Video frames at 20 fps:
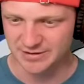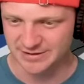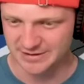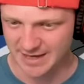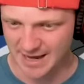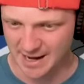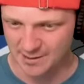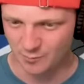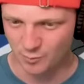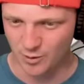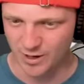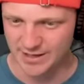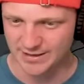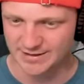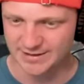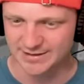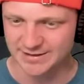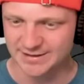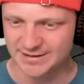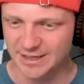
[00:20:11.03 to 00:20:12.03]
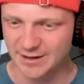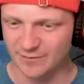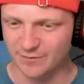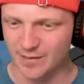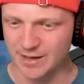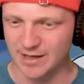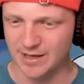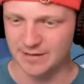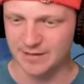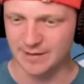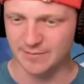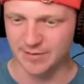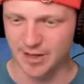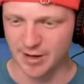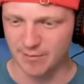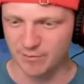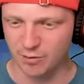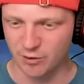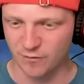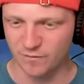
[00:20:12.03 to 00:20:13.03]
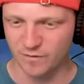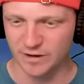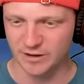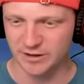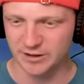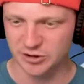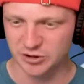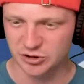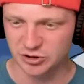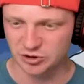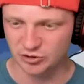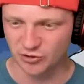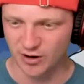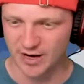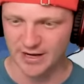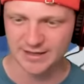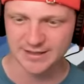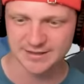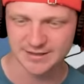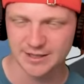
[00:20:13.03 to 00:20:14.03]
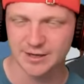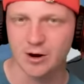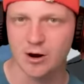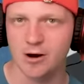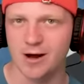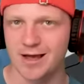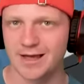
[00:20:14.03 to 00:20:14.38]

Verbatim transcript: sideways instead of making them like perfectly straight because they are